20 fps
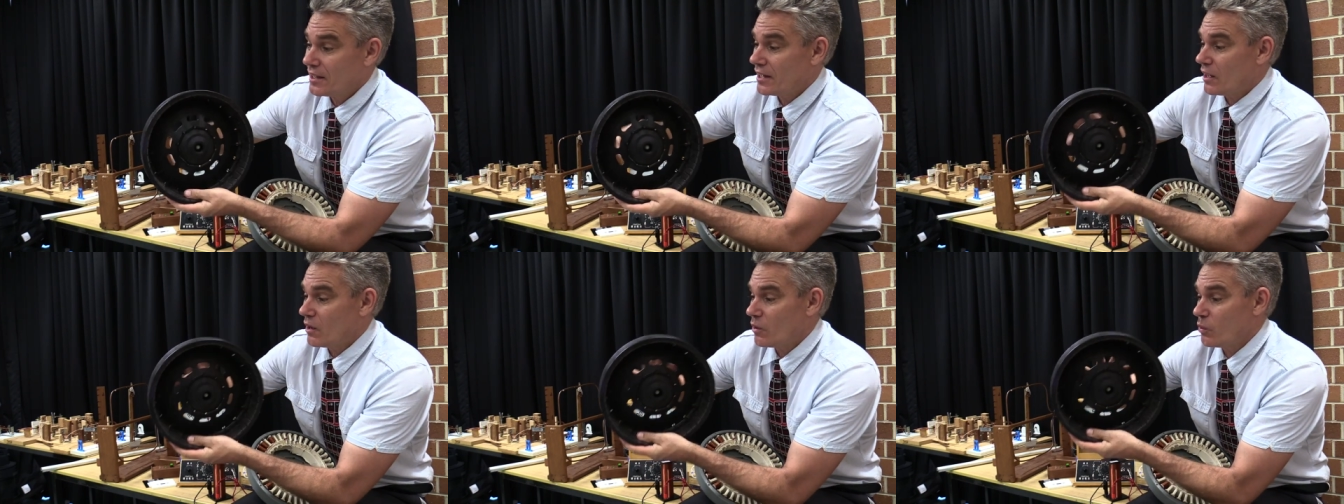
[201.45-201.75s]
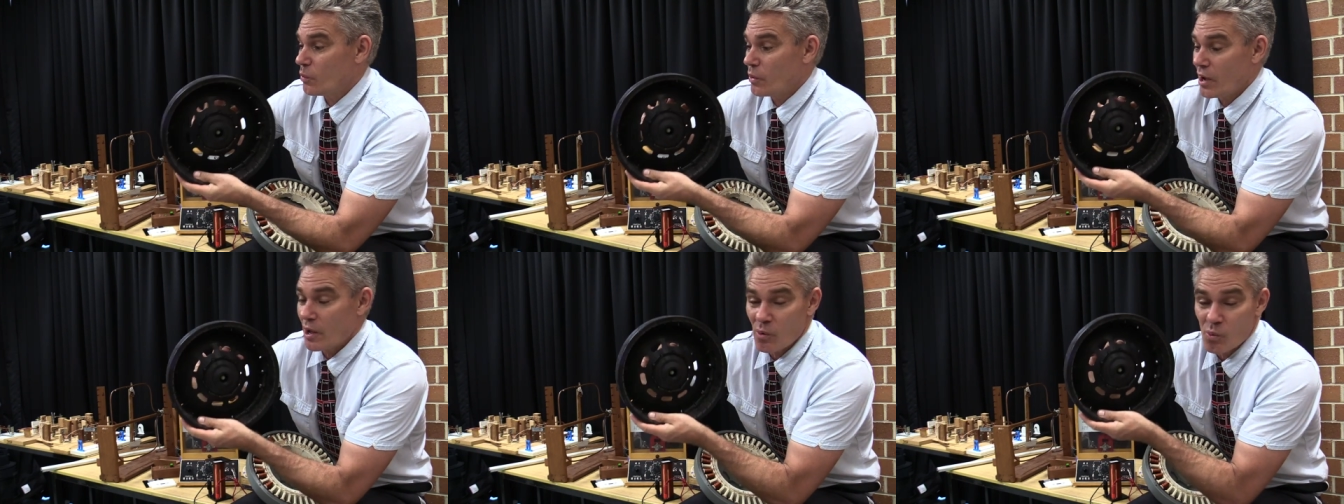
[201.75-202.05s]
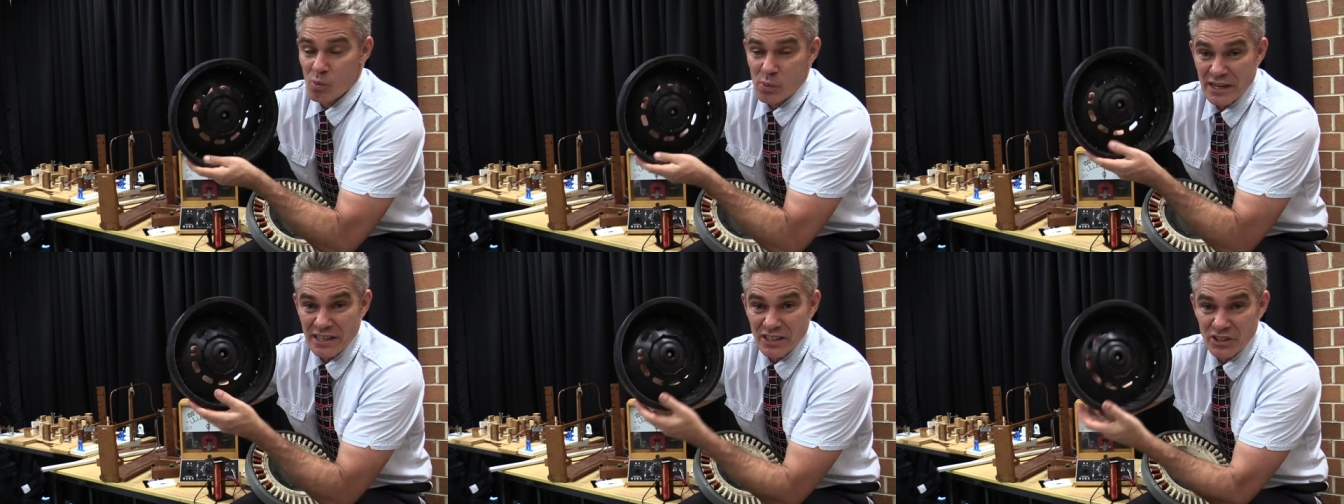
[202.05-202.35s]
a, a
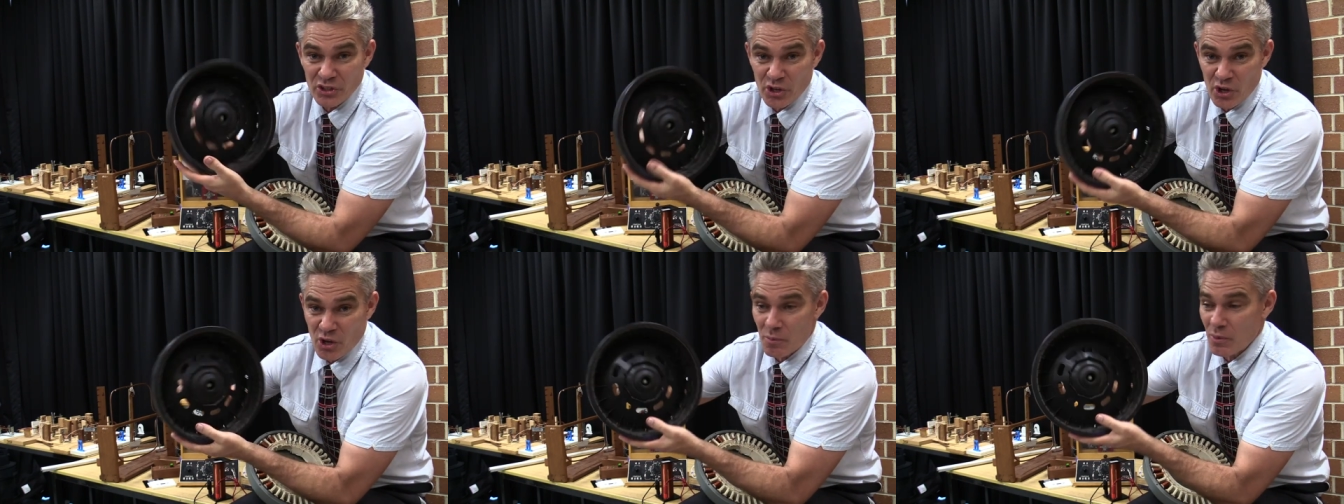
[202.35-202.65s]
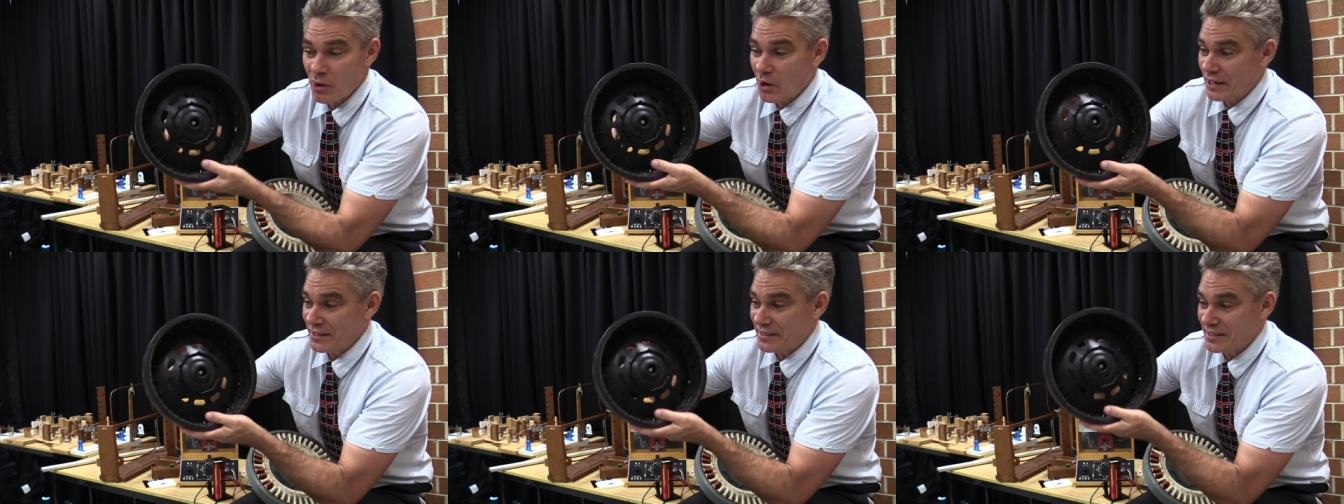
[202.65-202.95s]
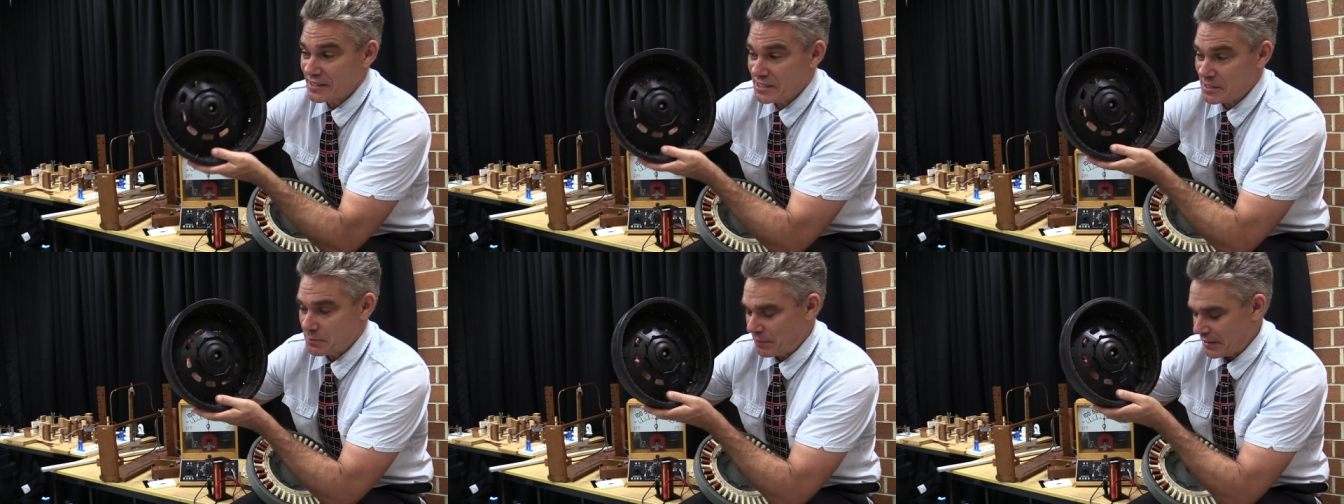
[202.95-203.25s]
wind turbine
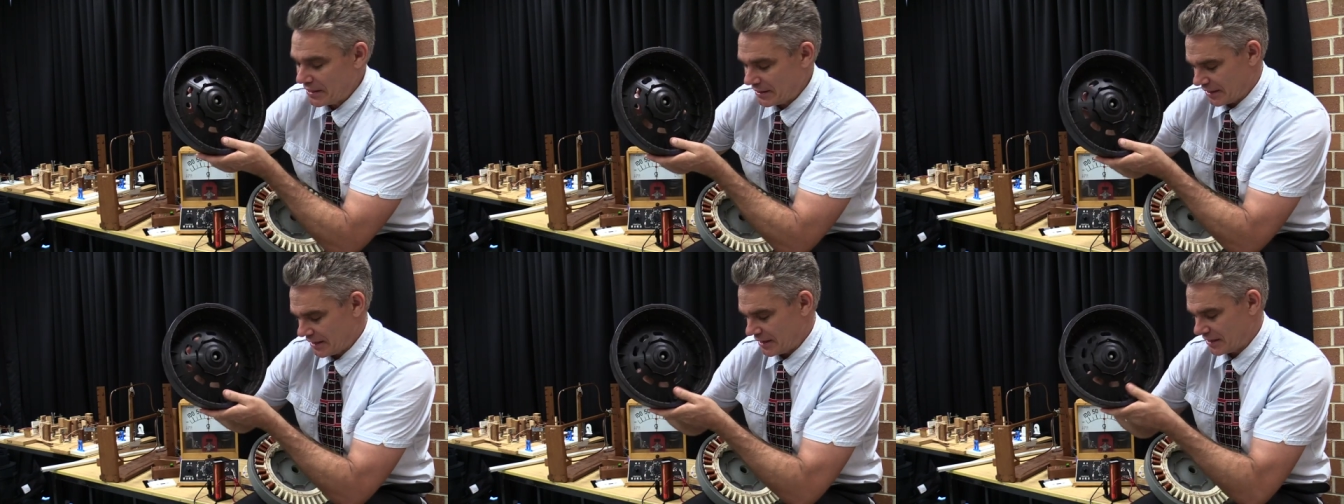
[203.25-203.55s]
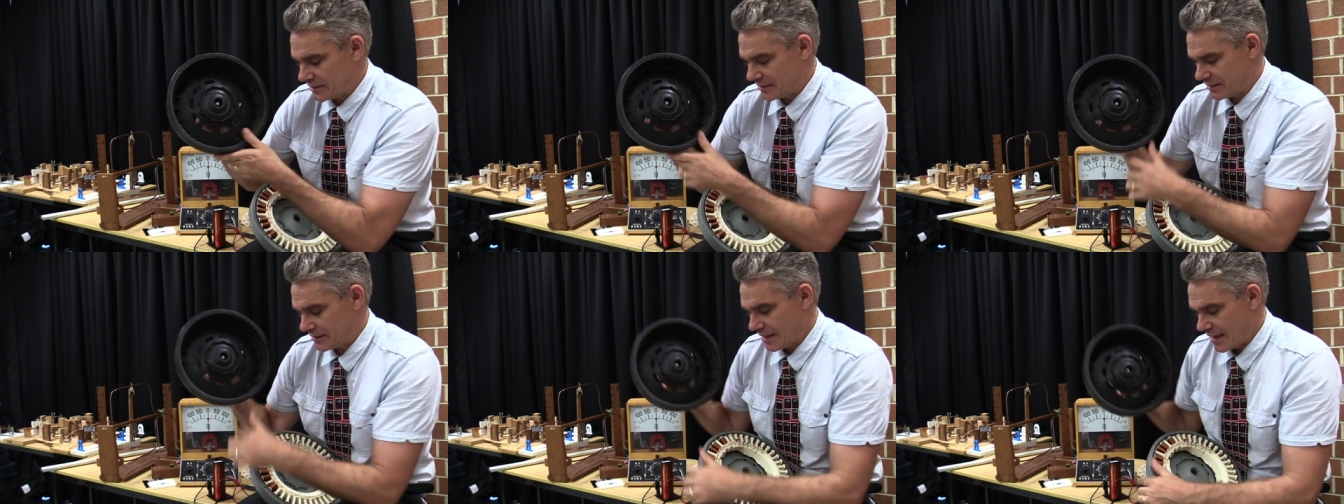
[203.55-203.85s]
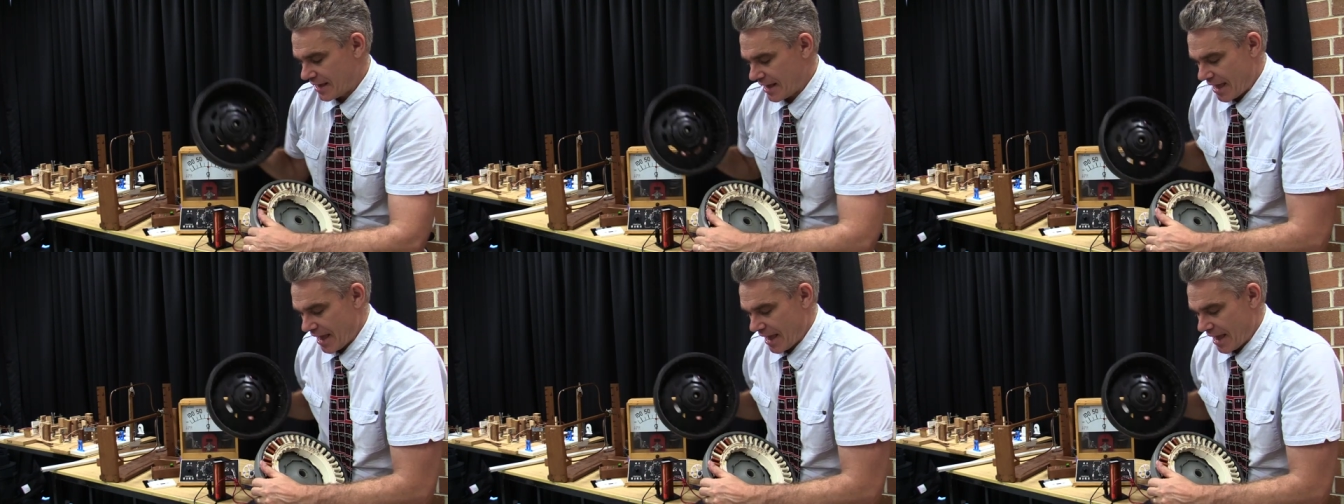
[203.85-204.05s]
to spin this